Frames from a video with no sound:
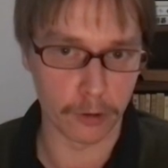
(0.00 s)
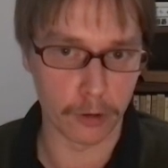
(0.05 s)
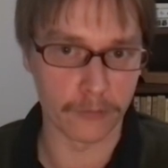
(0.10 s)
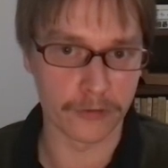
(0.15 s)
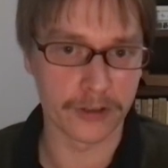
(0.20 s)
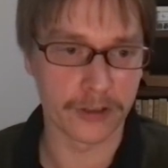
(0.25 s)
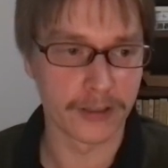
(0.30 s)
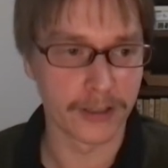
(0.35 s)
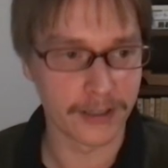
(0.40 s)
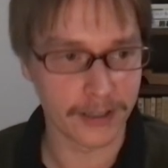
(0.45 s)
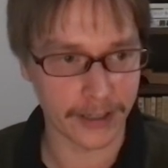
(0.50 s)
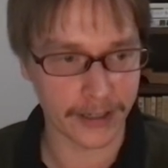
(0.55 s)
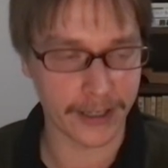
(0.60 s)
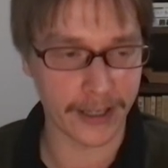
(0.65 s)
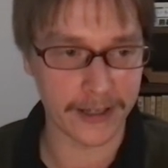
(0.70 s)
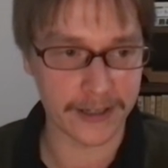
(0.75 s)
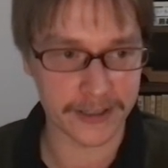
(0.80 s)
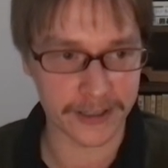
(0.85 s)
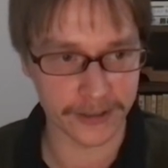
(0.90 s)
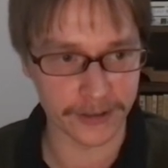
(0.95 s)
moves
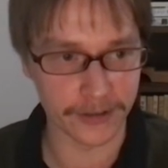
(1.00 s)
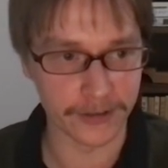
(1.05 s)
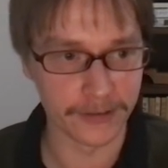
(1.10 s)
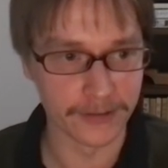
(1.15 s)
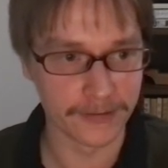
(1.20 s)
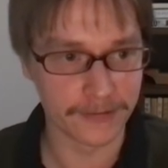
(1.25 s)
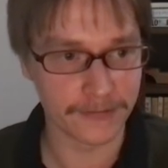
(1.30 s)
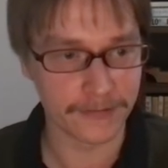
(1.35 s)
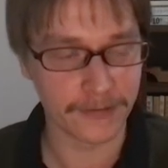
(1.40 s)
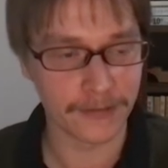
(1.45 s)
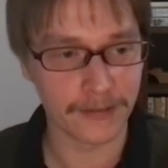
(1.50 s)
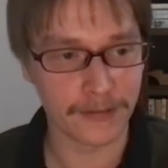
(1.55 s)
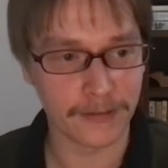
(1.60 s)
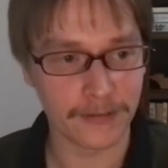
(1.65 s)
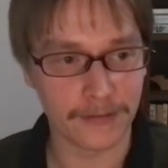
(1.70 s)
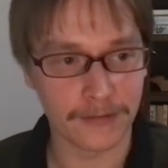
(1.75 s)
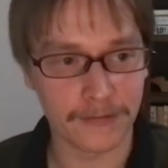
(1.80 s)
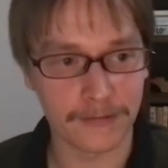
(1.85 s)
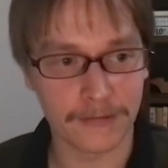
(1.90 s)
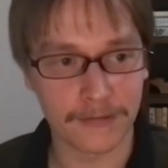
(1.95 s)
against you.
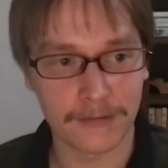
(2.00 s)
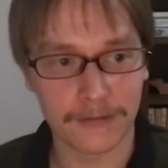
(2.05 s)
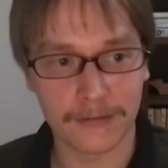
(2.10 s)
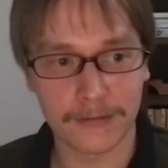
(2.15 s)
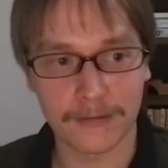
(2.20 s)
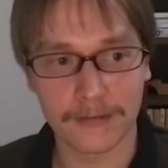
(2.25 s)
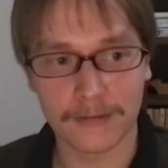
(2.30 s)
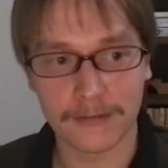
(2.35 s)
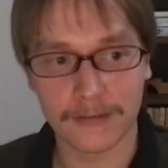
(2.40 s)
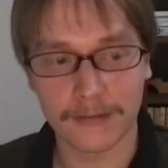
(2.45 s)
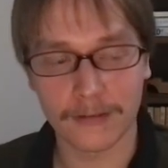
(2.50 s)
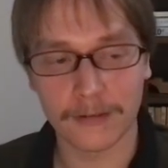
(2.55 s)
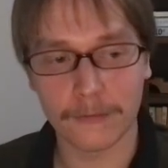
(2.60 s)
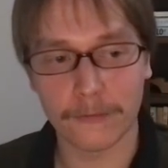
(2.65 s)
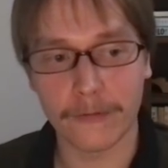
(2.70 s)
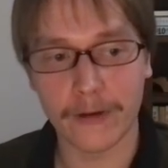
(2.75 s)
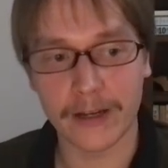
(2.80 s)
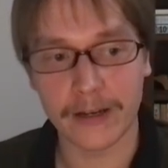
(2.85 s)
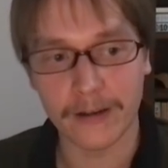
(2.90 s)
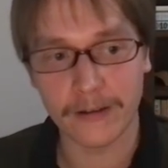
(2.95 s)

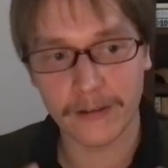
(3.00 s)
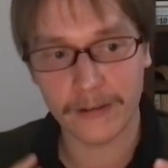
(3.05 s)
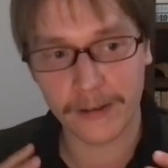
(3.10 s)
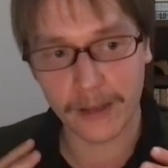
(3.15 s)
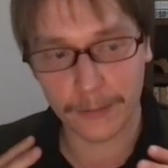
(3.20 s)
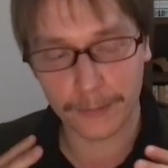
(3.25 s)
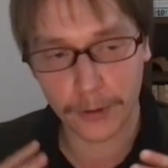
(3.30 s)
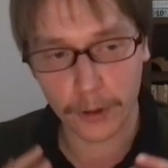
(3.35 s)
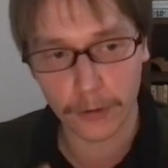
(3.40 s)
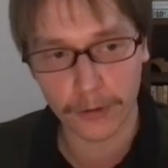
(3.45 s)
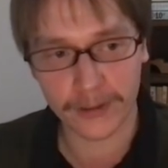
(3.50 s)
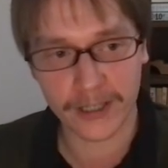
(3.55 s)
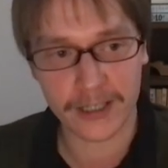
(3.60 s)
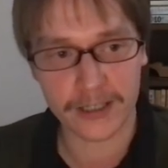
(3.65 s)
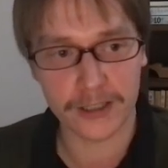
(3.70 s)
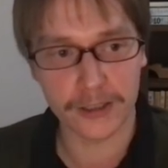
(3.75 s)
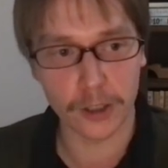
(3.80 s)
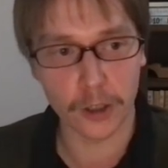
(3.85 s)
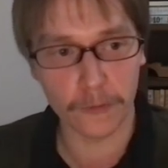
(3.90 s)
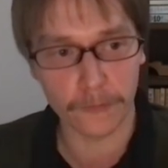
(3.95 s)
When the opponent
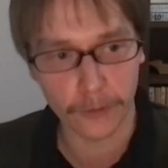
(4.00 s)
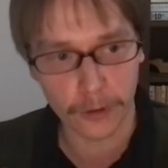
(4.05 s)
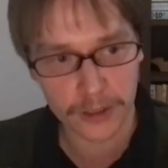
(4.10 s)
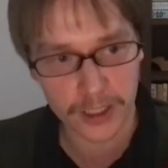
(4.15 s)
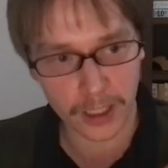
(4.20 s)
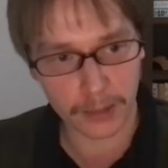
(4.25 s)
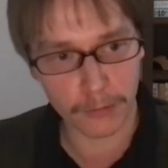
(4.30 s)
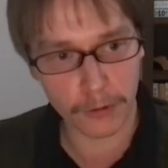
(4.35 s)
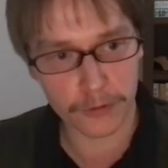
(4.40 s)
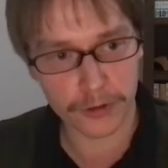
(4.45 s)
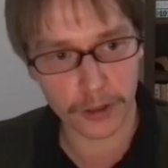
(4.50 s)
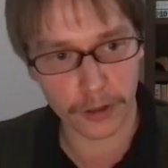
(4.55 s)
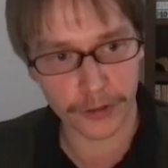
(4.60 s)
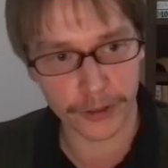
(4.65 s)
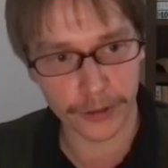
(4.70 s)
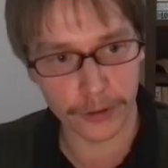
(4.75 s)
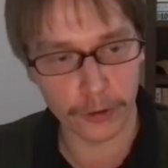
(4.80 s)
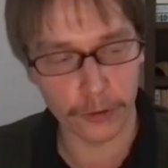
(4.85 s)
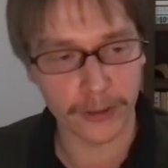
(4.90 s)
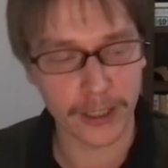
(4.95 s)
has no forcing moves on
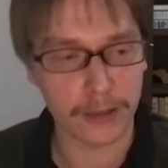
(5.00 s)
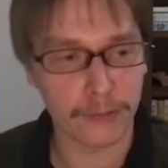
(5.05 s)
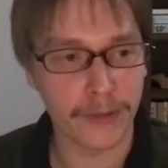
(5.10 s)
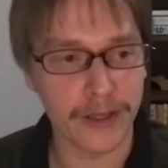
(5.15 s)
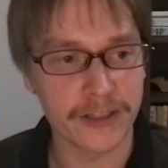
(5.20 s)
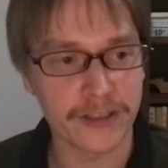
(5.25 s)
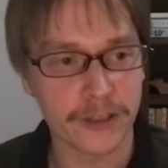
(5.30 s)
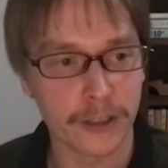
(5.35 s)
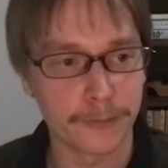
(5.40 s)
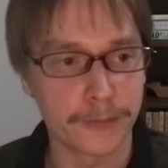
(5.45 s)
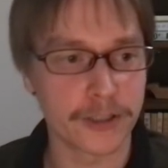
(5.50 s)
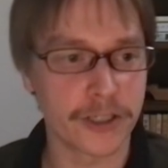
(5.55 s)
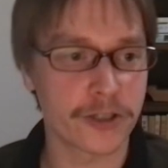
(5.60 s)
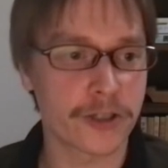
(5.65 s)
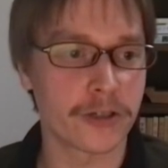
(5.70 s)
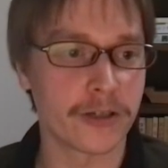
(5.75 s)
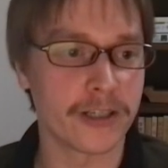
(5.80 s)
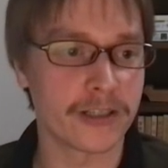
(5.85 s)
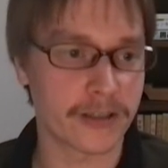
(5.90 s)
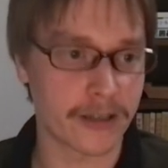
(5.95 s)
you, that means your
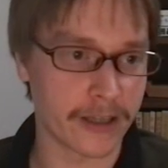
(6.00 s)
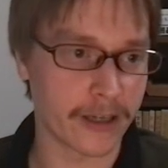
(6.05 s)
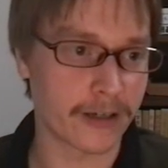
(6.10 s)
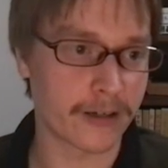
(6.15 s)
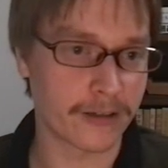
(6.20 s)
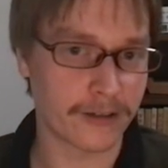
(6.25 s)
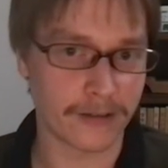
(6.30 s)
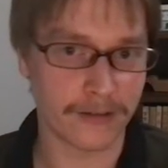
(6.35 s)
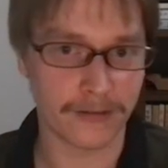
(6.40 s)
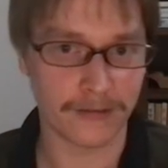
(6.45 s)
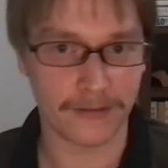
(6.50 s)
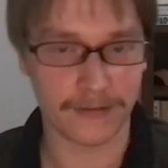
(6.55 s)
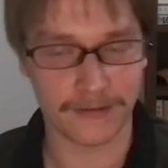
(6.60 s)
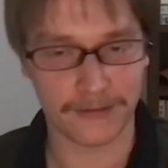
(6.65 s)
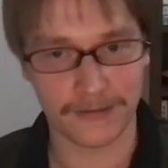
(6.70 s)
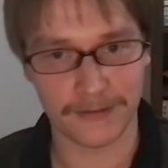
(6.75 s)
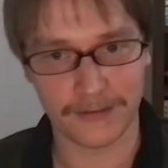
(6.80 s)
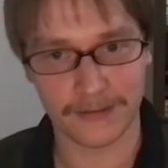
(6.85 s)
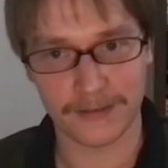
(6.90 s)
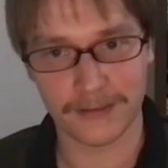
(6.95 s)
position is thick.
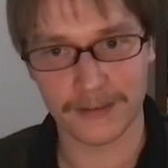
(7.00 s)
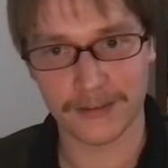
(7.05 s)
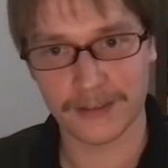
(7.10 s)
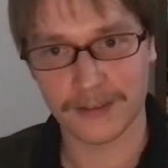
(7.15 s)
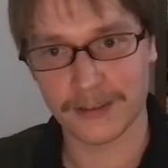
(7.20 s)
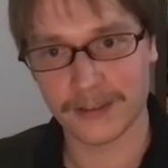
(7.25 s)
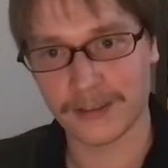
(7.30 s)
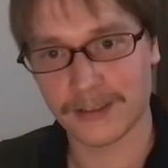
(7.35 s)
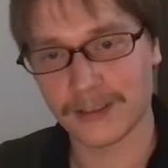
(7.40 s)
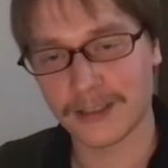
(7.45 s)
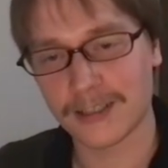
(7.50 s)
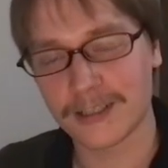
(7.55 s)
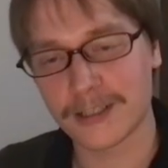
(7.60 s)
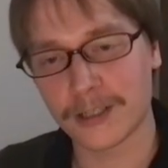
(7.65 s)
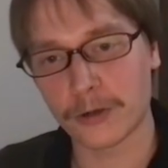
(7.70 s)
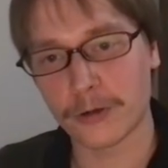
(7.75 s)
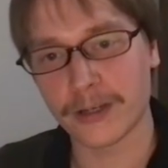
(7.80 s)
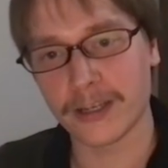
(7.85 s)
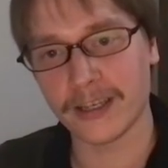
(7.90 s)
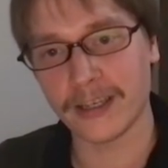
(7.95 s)

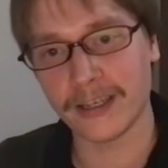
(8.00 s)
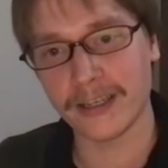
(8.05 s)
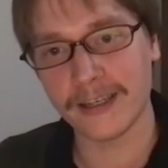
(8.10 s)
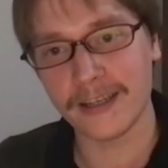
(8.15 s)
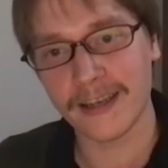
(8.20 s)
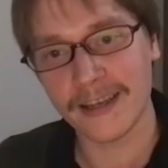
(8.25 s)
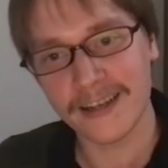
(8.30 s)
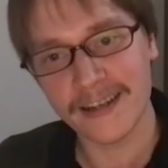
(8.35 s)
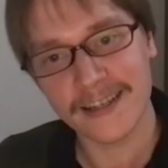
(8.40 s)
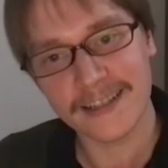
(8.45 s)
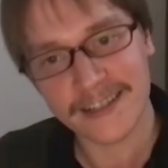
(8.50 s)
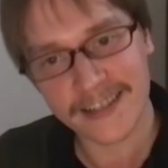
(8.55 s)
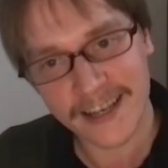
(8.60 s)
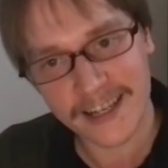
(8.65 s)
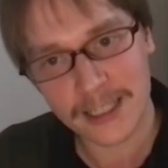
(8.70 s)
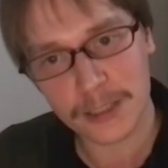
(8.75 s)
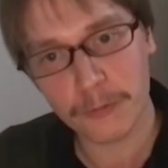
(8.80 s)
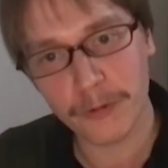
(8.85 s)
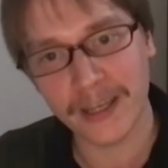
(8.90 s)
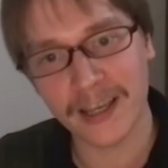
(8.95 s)
So in a
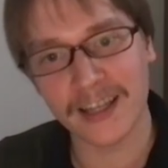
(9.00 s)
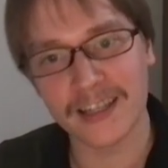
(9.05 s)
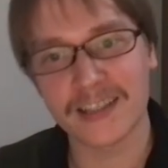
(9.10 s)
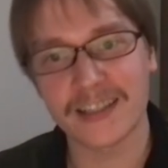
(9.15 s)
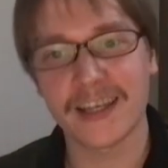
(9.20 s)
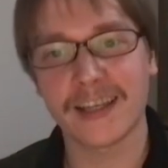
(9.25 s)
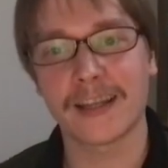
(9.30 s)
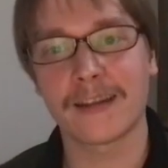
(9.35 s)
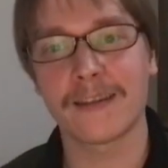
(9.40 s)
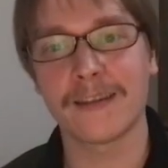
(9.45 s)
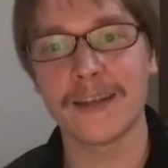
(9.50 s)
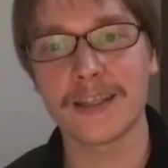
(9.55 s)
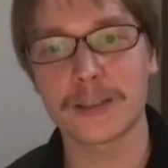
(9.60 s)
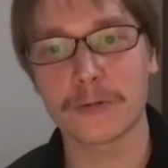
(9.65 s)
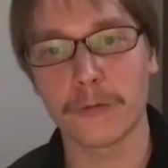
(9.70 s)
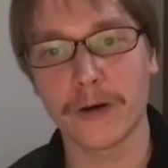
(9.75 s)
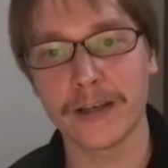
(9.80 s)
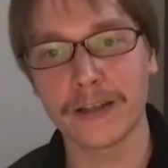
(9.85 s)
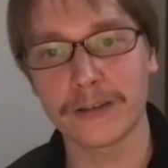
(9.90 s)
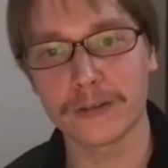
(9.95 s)
sense, we can say that
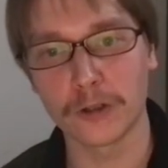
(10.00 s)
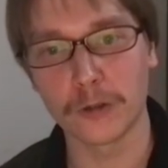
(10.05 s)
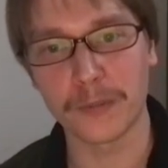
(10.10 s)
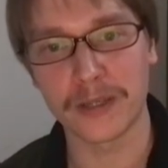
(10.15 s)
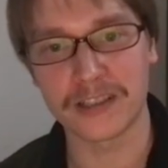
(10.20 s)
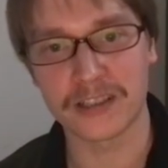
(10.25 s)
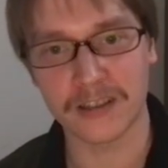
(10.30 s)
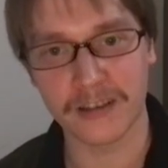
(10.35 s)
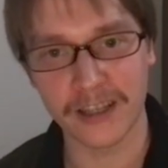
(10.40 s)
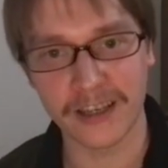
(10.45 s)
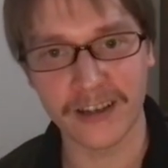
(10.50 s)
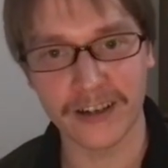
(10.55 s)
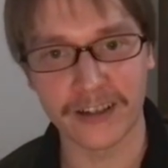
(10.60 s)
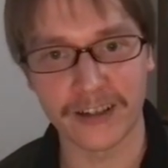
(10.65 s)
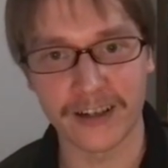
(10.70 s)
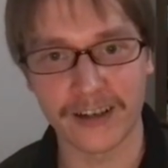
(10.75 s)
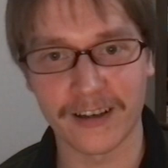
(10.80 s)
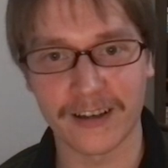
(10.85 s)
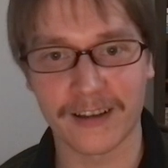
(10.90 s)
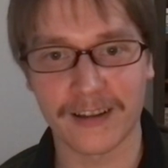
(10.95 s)
this white group is
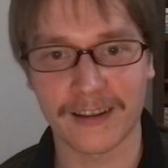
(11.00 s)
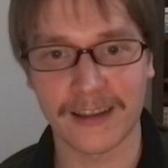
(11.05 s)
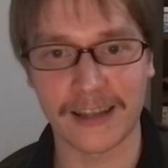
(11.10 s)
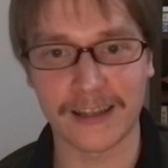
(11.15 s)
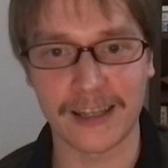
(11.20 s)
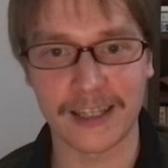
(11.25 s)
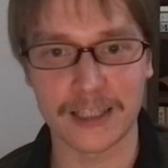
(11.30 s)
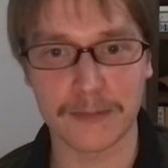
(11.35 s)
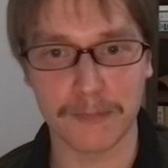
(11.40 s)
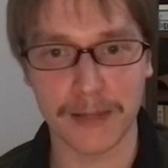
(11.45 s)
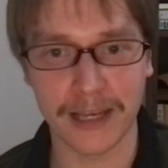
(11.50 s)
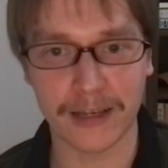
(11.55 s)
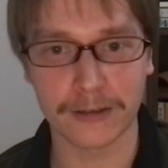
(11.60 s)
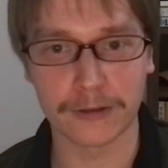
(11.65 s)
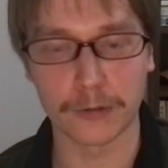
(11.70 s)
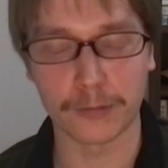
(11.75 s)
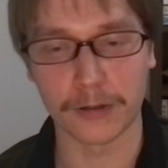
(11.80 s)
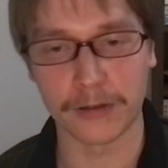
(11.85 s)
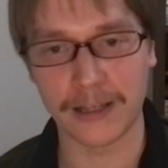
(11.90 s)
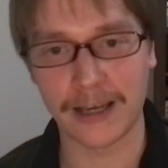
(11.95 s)
thicker than this black
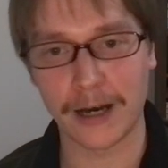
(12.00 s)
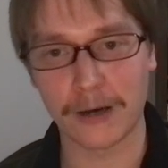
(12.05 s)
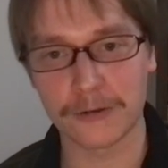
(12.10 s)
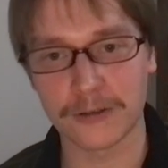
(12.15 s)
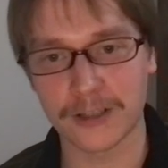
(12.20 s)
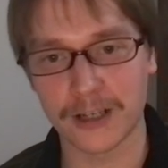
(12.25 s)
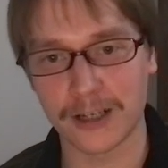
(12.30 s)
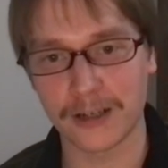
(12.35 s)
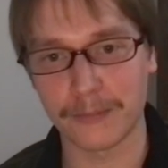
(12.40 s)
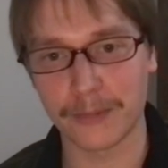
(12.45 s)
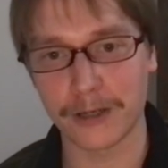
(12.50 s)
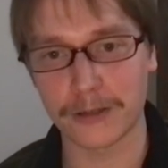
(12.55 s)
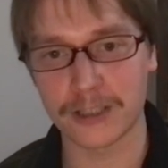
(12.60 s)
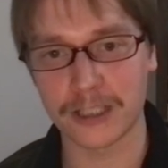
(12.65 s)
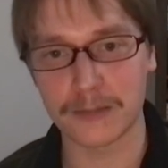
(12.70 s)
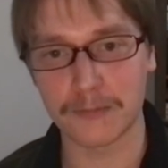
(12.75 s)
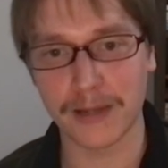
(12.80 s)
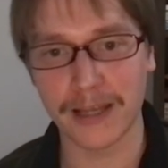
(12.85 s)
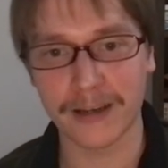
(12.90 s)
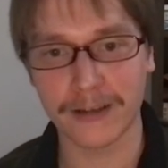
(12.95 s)
group on the outside, because
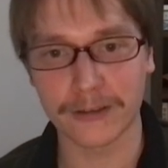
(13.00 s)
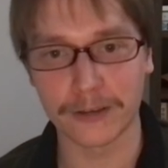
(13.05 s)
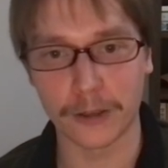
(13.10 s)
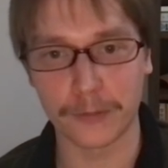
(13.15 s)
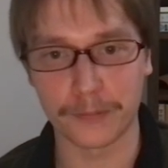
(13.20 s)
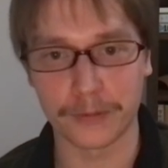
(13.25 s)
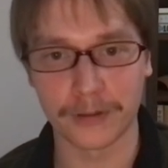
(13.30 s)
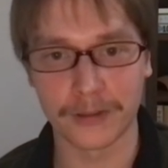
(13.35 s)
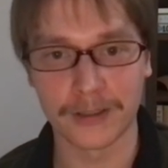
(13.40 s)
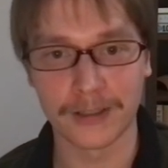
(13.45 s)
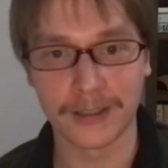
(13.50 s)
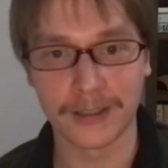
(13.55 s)
this black group